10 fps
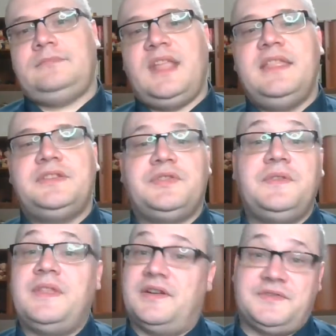And the
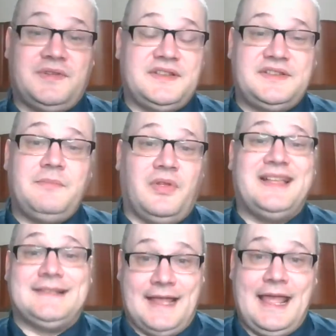truth there is really simple.
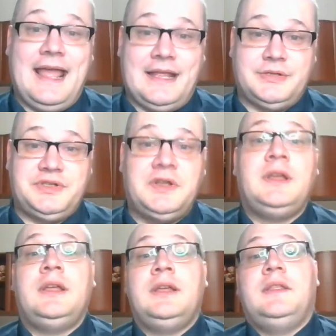It's a hedge.
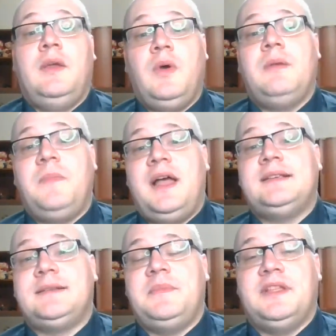They want to buy
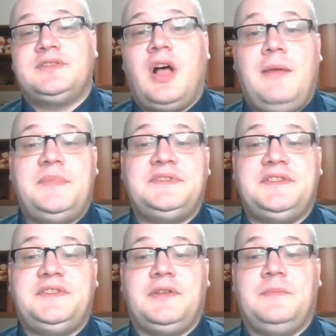something that's opposite
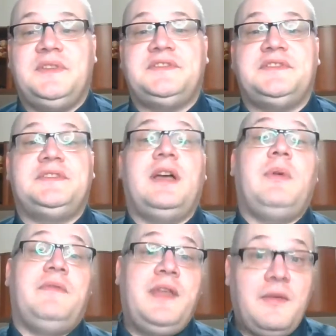to their business so that
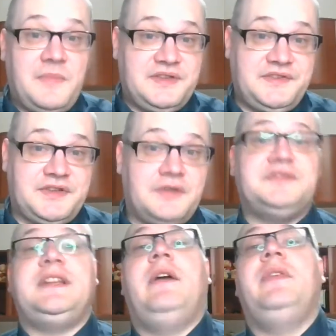way if their business goes
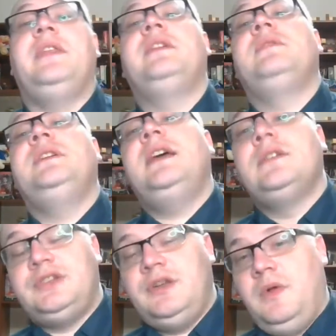down, then the green
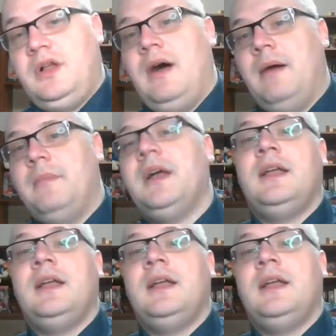energy will go up.